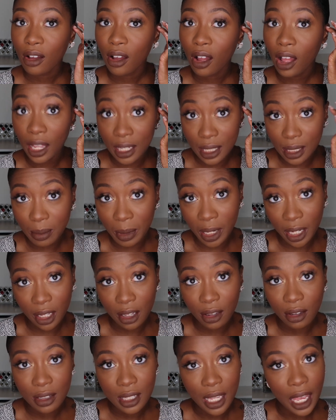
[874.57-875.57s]
on somebody
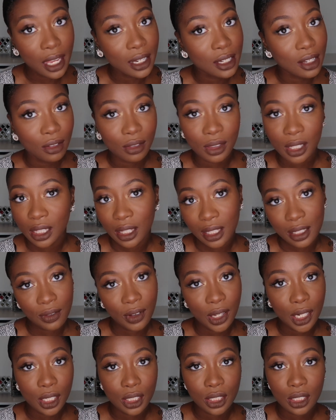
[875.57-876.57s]
else. I don't think this
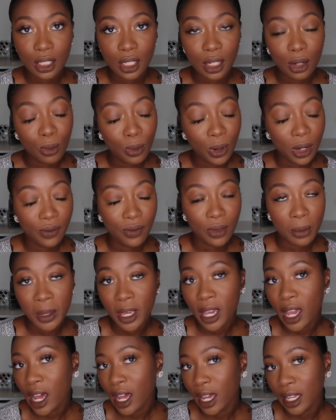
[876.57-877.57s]
foundation is gonna work for me,
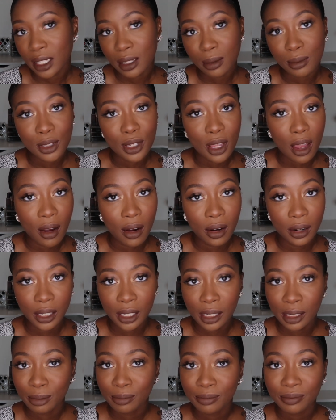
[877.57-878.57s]
guys. I'm
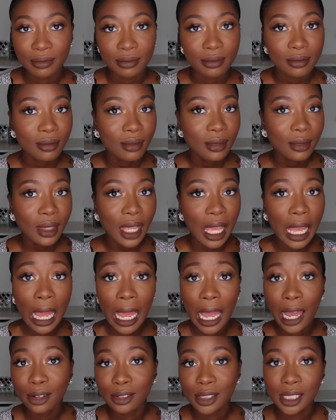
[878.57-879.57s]
sorry. I
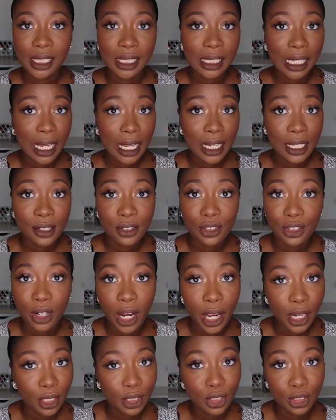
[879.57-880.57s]
have to stay
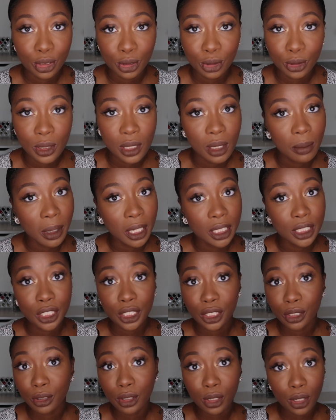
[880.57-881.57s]
tried and true to my
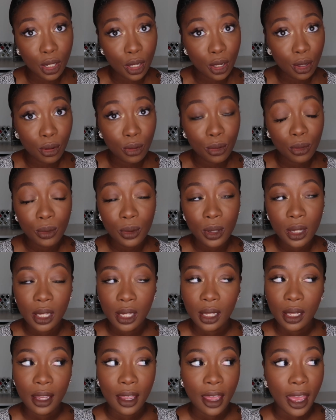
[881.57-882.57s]
sheer glow.
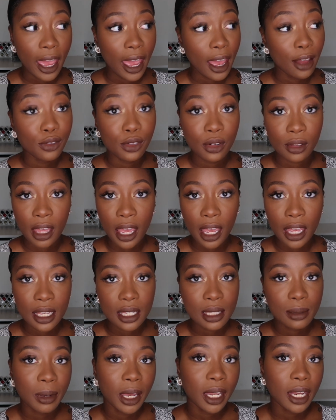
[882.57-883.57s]
After that,
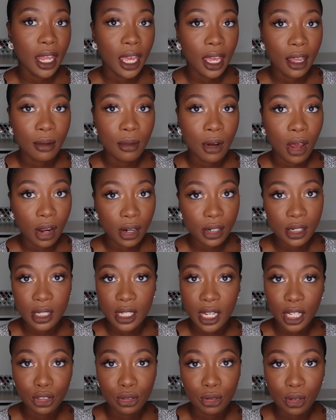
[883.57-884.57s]
it's my NARS
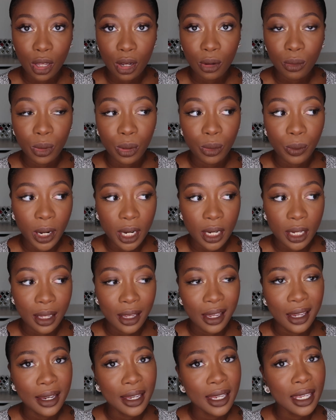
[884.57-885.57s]
Natural Longwear
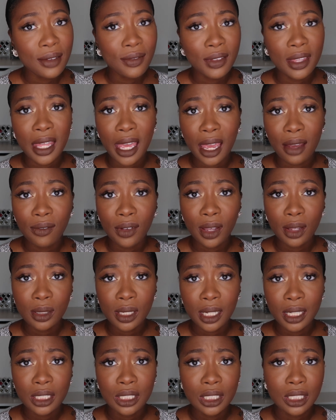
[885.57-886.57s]
Radiant, and even that
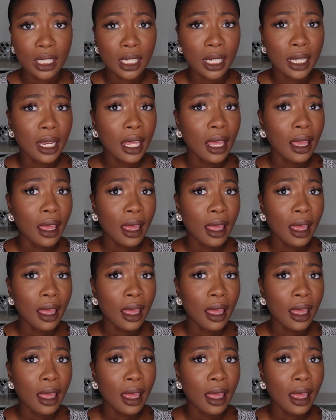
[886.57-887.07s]
foundation,